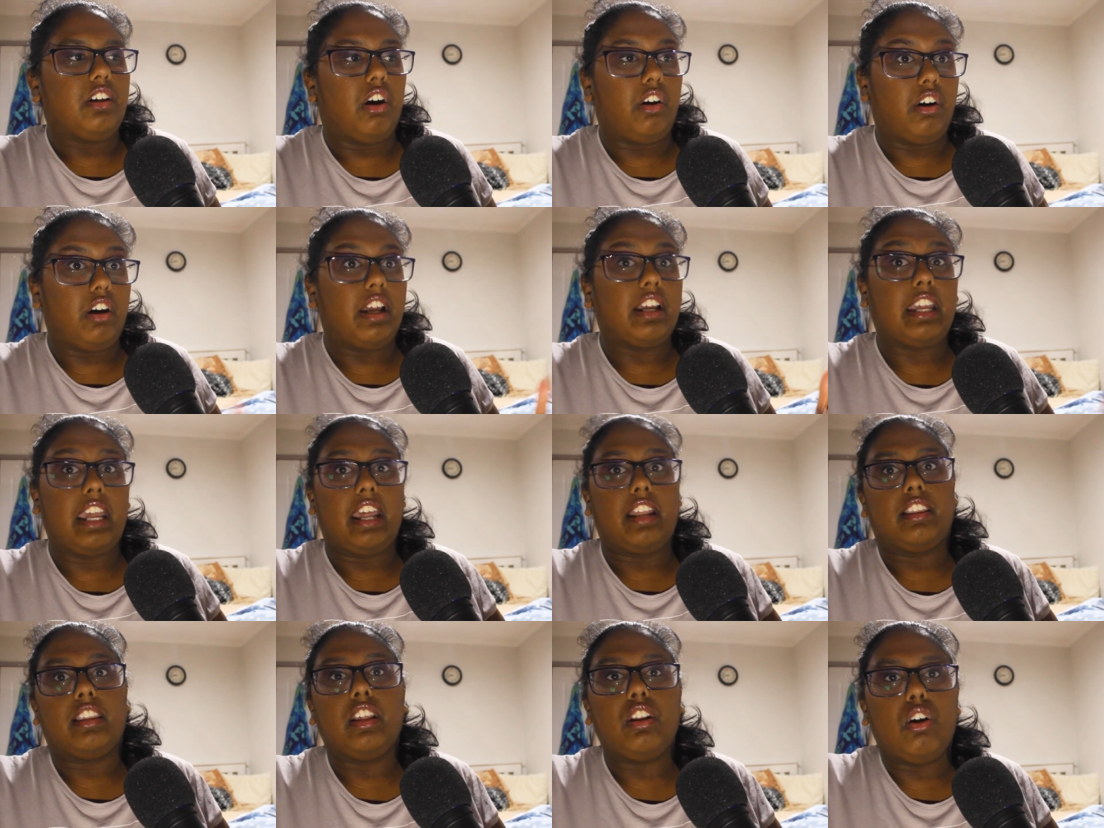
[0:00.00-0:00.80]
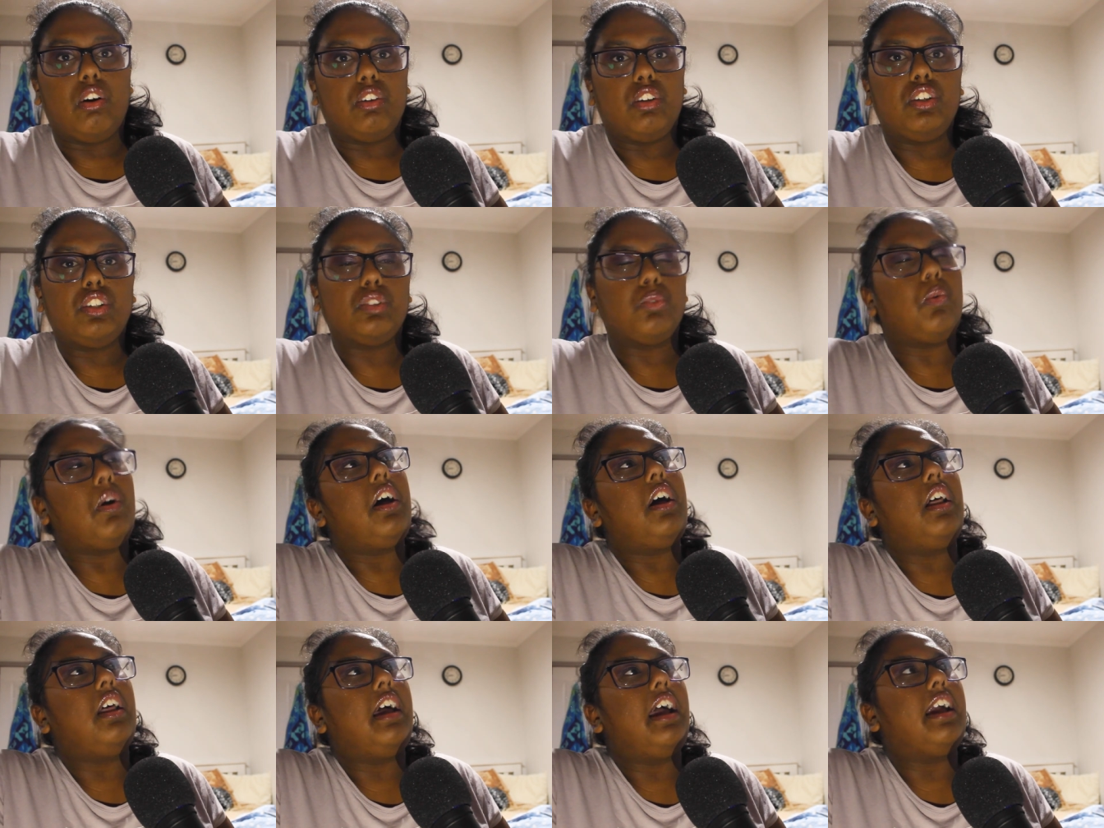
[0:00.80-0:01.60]
again, they're not used...
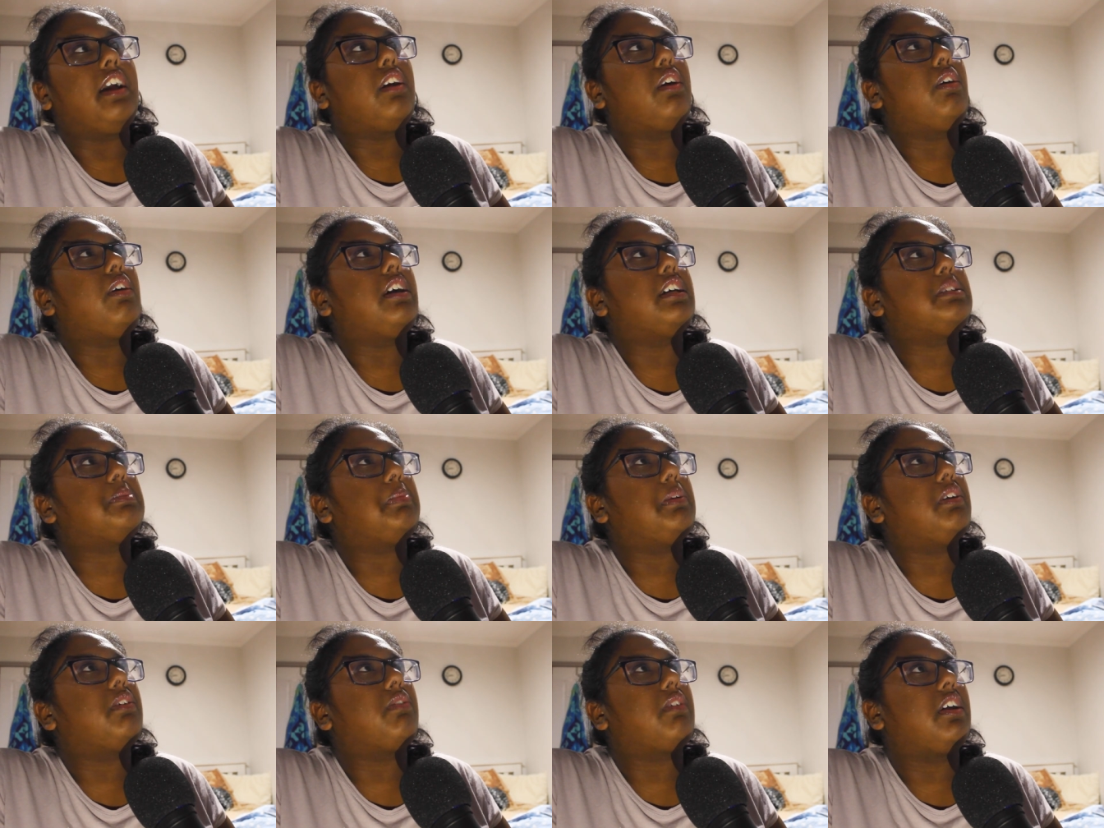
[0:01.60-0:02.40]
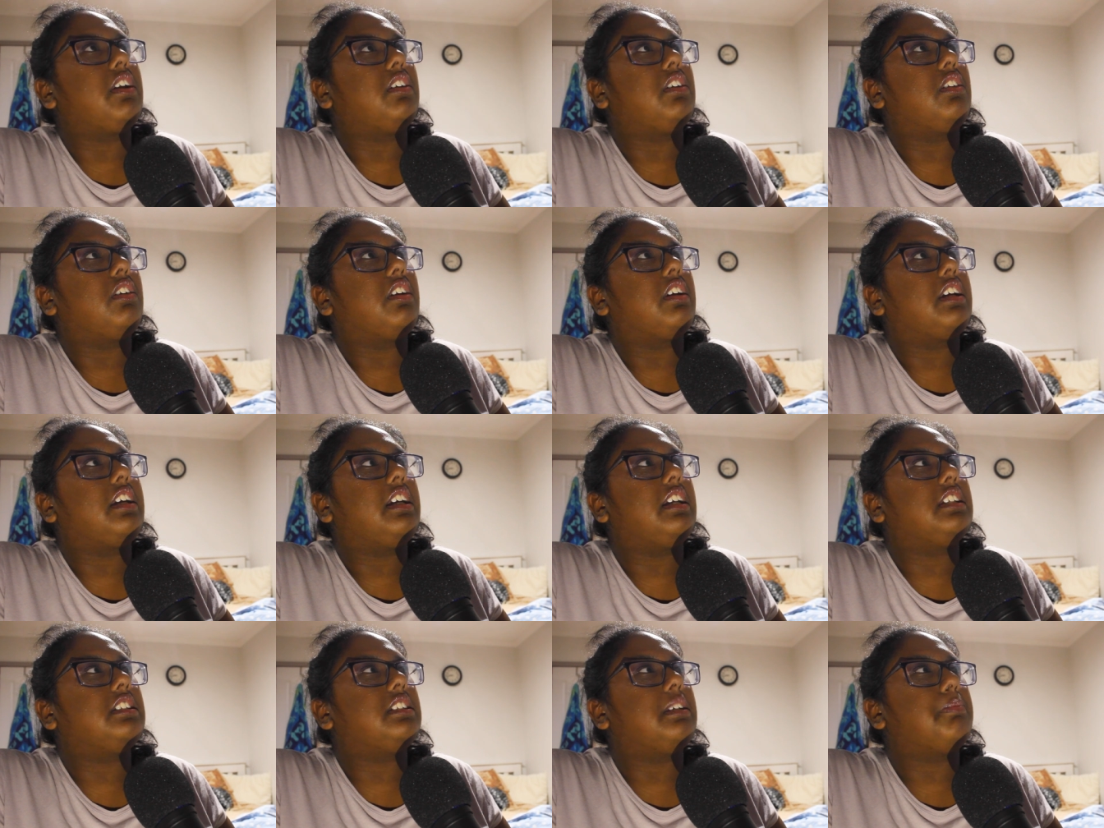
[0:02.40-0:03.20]
Well, Echo has been around a lot of
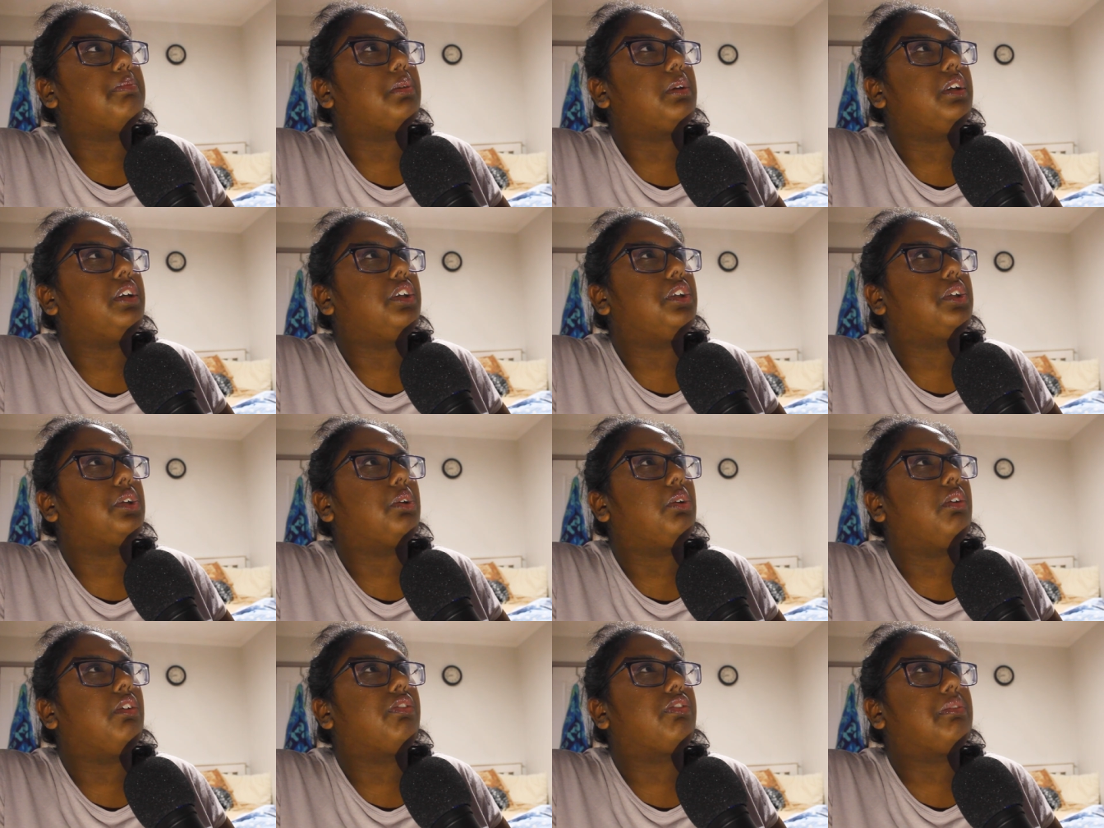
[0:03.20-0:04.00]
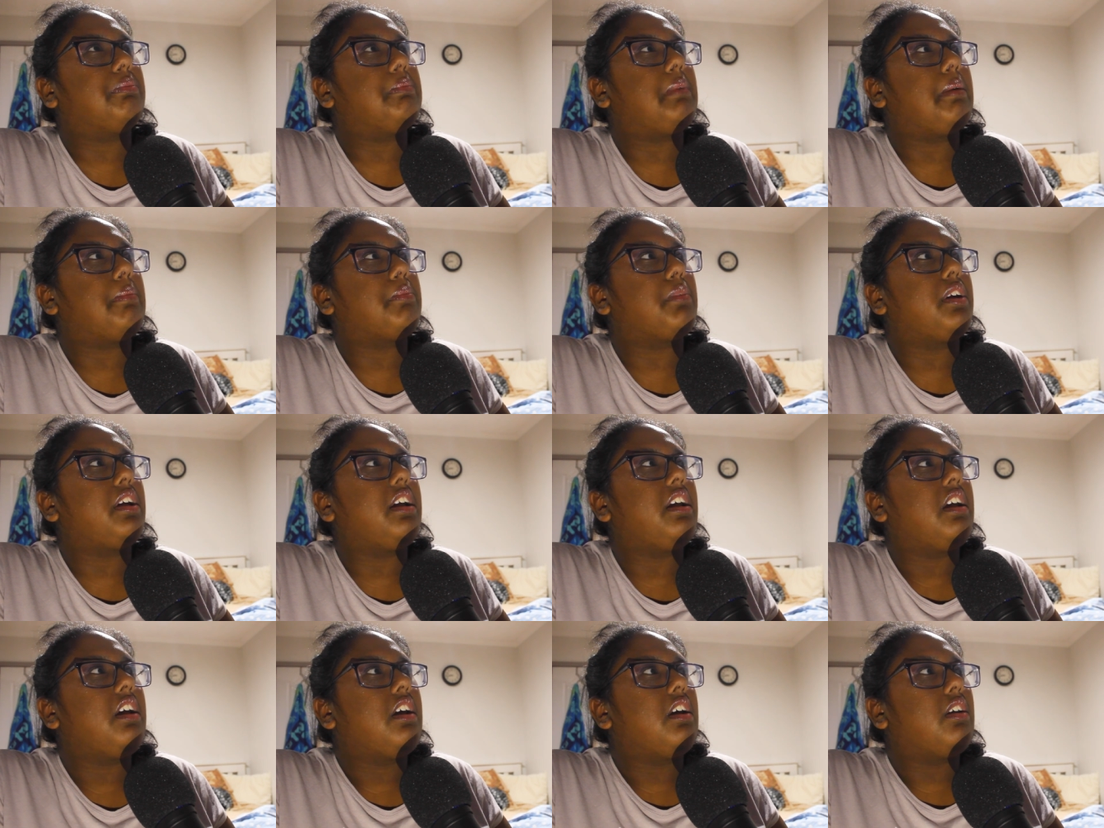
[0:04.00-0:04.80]
kids, I'm pretty sure, from
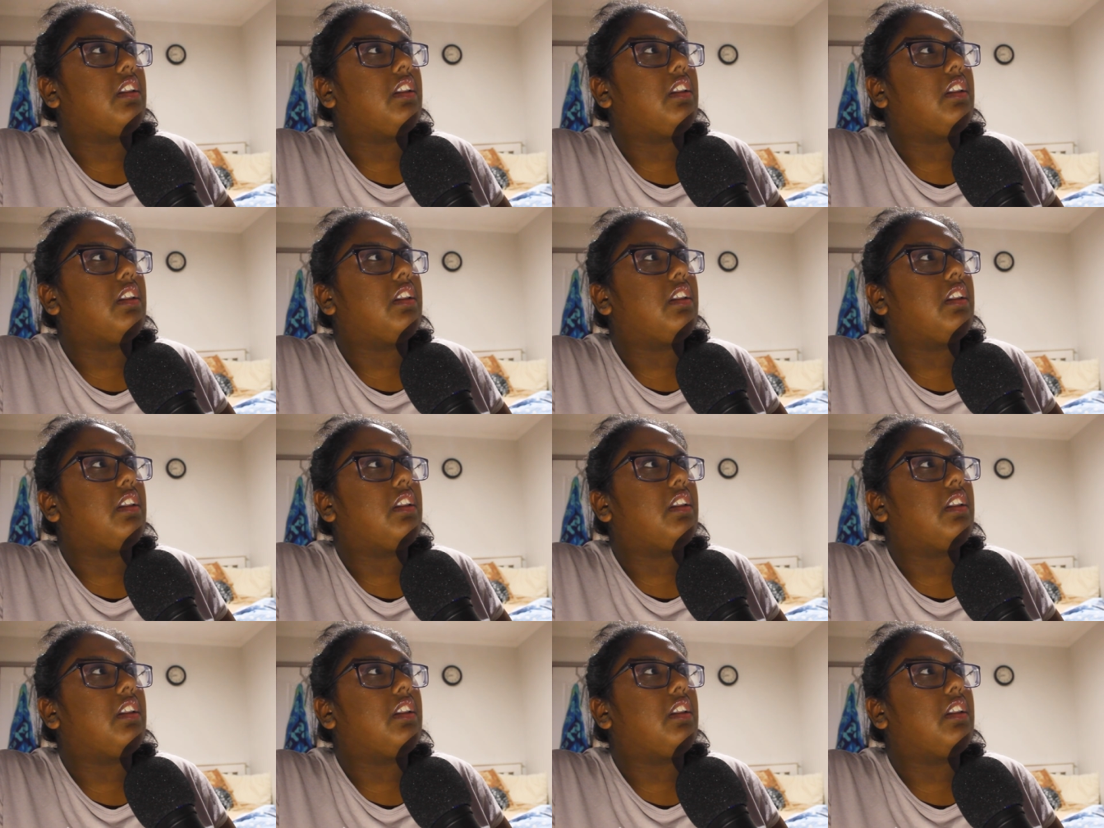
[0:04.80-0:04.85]
memory.